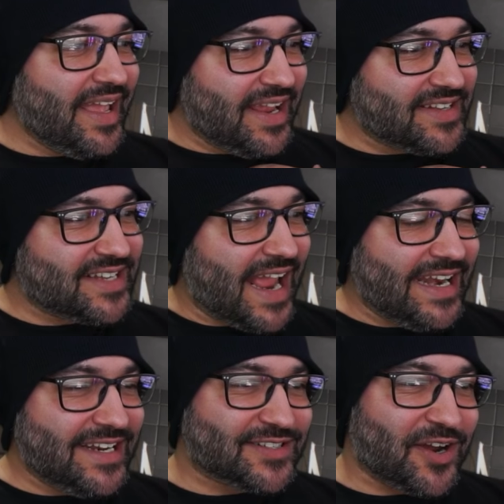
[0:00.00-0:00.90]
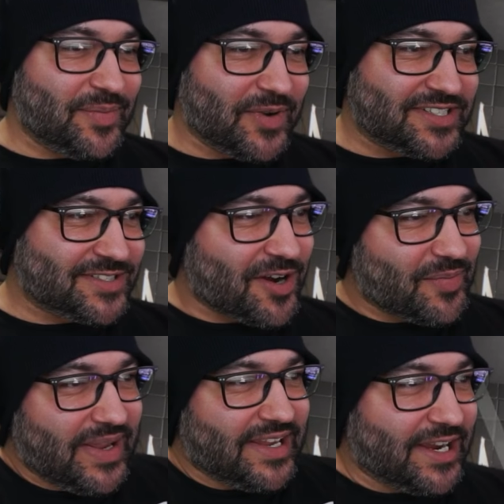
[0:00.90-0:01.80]
is anytime I start
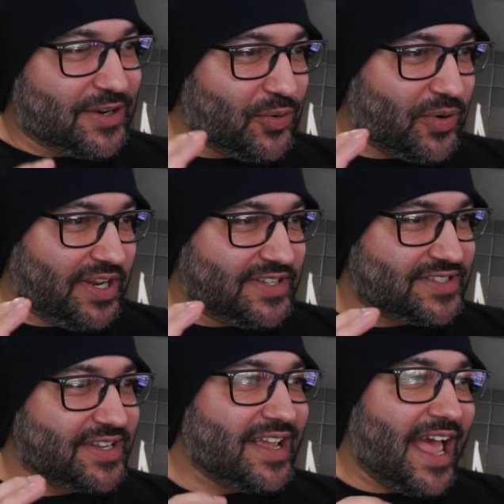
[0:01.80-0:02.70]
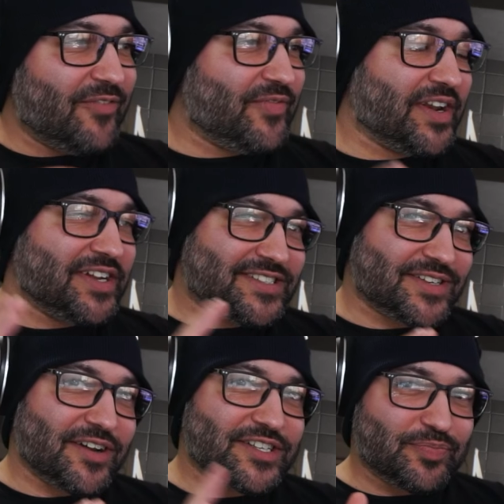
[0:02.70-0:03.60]
making a noise and then I
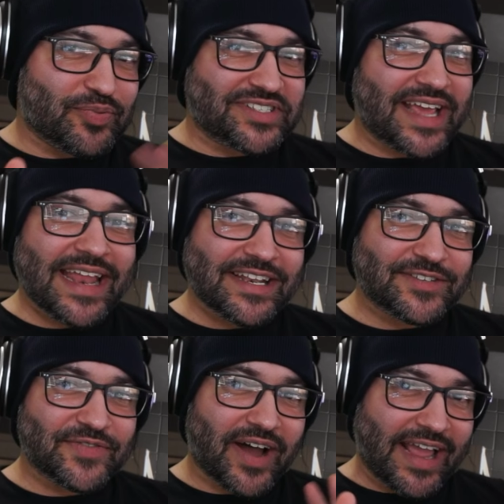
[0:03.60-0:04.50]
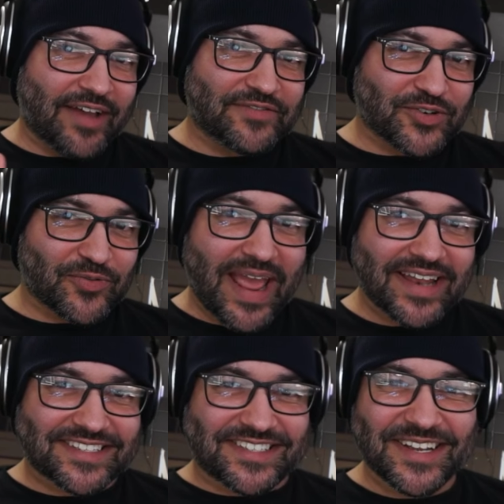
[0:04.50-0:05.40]
start to pretend that I have
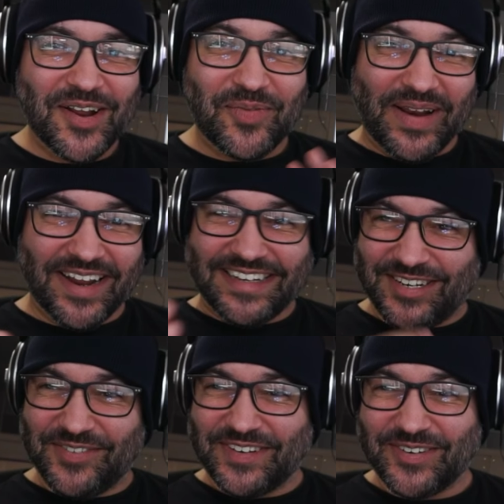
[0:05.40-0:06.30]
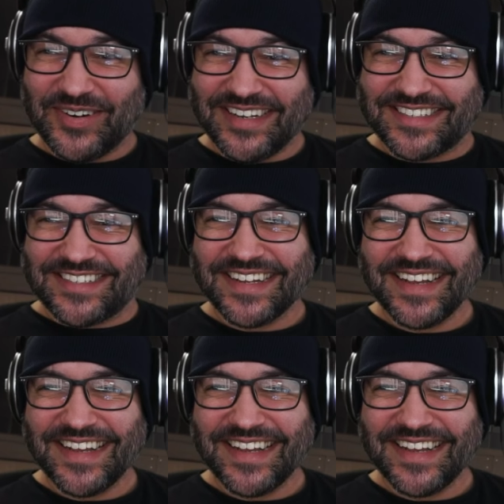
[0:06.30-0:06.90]
Tourette's when I do the noise.